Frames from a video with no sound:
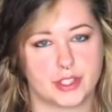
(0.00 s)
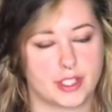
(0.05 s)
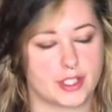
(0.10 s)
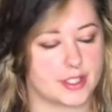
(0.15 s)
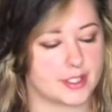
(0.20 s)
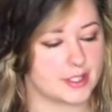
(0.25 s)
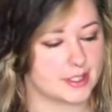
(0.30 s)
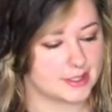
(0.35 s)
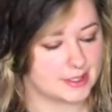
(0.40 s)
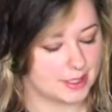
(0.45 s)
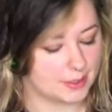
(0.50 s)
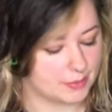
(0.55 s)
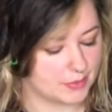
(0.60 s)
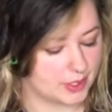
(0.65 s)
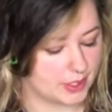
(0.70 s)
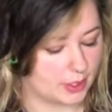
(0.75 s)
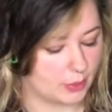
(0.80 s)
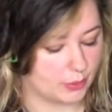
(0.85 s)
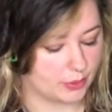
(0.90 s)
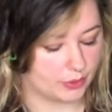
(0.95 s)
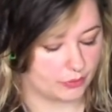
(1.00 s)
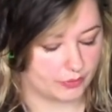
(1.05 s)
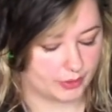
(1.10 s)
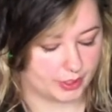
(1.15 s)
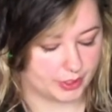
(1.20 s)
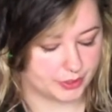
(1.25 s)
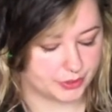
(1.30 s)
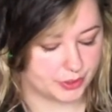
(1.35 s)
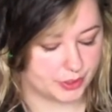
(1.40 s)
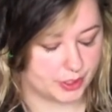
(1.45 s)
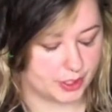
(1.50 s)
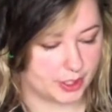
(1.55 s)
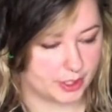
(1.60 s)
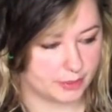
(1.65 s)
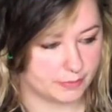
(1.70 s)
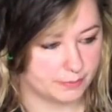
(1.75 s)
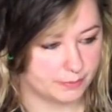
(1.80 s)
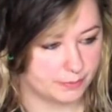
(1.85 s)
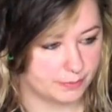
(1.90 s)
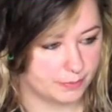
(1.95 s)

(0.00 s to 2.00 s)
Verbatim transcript: kind of the same thing I went over yesterday.